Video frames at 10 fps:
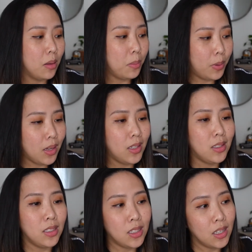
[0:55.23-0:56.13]
But
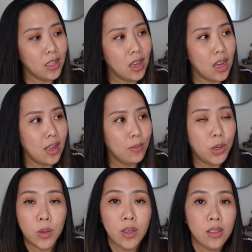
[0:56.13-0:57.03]
today I'm
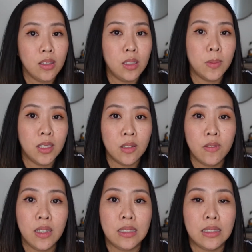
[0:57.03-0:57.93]
going to
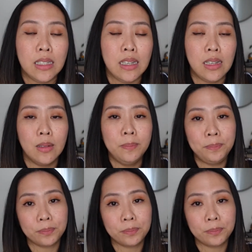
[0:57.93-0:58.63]
specifically